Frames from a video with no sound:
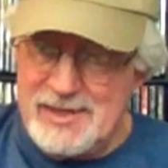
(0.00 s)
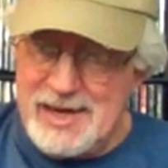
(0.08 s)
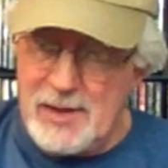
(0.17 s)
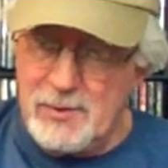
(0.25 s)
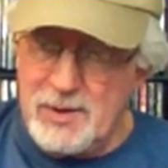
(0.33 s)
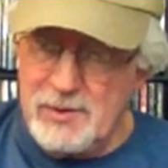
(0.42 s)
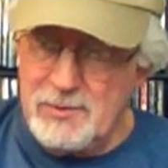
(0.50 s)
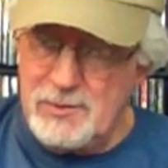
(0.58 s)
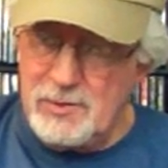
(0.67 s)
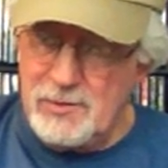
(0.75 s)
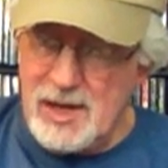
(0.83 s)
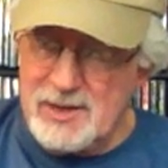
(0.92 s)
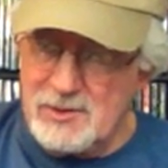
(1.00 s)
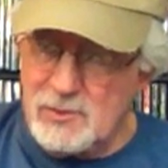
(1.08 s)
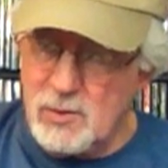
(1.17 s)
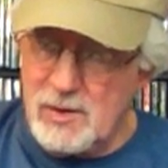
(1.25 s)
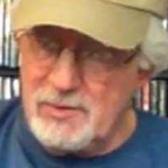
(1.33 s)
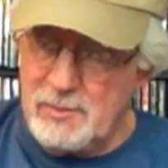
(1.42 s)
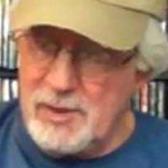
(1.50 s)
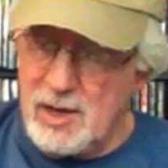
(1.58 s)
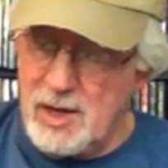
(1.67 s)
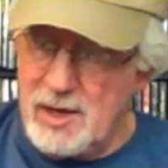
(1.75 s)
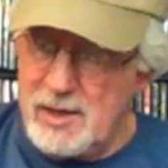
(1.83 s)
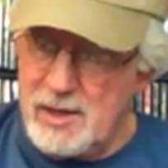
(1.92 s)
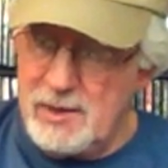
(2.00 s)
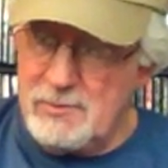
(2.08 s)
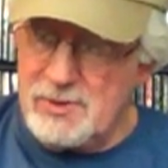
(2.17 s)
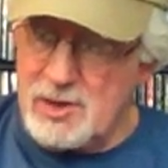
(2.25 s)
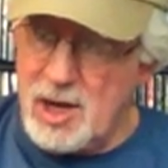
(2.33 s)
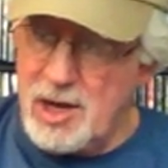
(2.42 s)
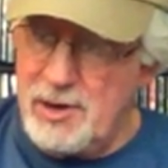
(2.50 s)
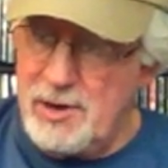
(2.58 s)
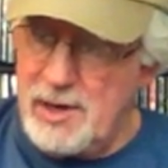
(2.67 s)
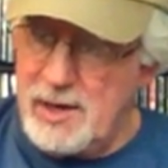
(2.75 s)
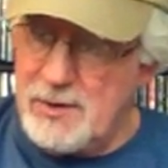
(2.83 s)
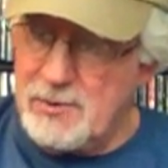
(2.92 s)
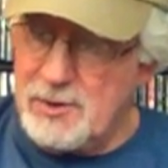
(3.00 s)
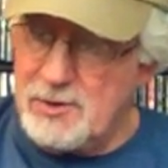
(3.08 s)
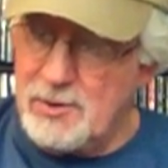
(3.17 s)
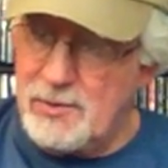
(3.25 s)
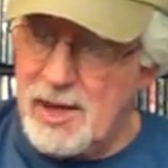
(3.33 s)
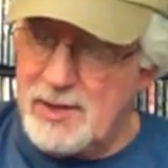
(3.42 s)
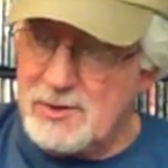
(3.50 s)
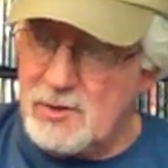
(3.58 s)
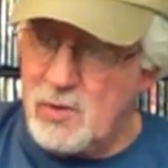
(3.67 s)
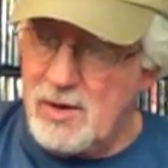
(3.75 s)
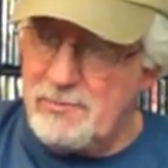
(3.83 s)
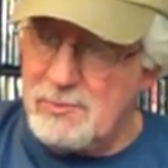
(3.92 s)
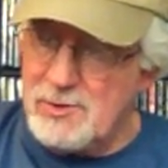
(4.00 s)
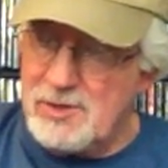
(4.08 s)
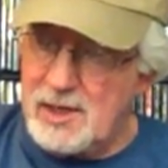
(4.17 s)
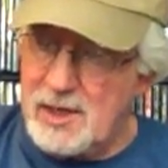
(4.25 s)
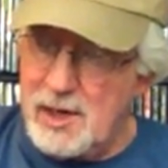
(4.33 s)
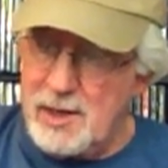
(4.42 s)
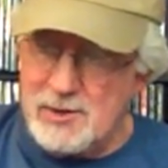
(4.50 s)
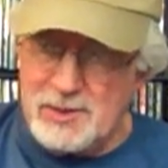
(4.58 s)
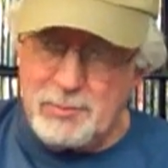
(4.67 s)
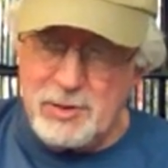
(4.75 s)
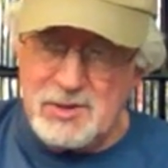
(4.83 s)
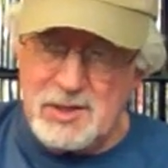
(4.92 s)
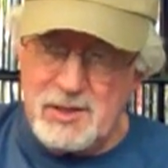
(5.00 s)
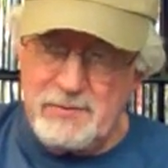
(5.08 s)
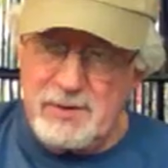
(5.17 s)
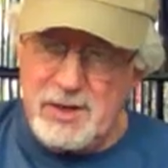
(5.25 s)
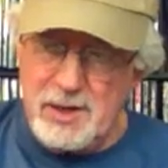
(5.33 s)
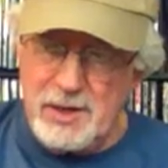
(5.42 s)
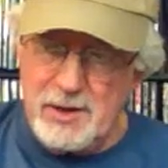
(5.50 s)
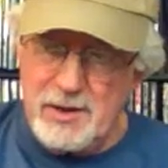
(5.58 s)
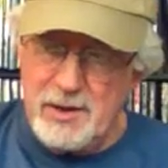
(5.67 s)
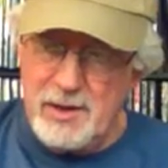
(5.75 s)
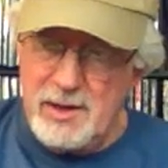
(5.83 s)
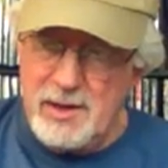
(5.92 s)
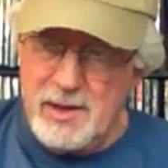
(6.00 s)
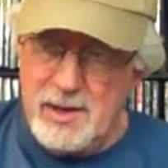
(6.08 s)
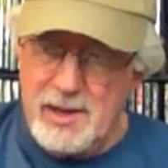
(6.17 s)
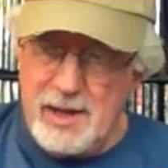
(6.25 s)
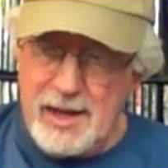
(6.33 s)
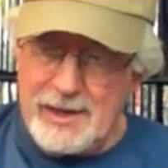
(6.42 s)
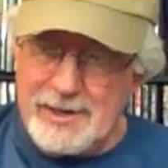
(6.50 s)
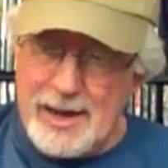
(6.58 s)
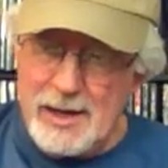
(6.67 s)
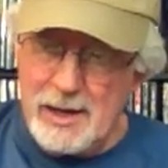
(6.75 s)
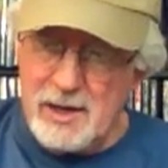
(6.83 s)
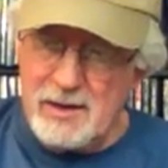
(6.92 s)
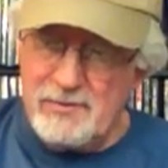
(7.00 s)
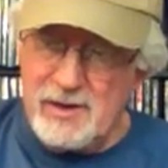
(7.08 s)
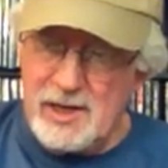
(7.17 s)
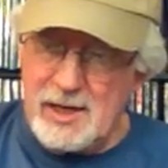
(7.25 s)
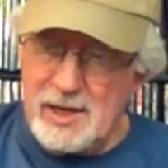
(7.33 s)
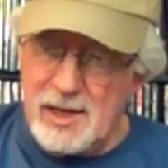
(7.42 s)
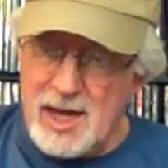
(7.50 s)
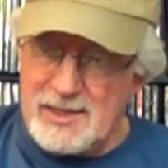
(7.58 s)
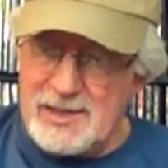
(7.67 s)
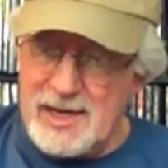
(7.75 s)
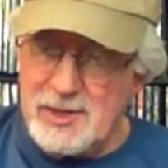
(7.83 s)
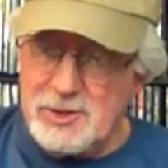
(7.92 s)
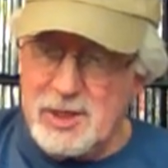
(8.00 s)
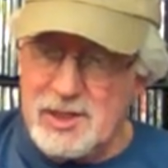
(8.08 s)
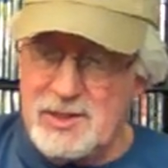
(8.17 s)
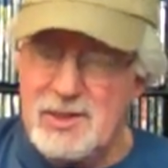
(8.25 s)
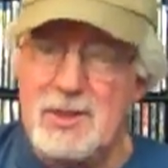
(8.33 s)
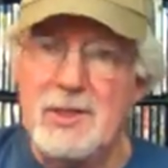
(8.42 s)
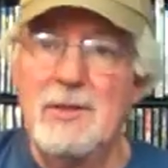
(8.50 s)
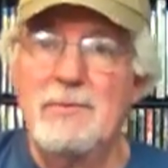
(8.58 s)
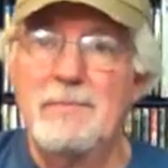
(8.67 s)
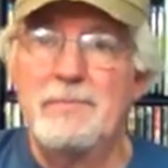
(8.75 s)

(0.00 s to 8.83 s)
10th in 2012, to be honest. He was honored at the 2012 Music Cares Person of the Year, a gala event in Los Angeles.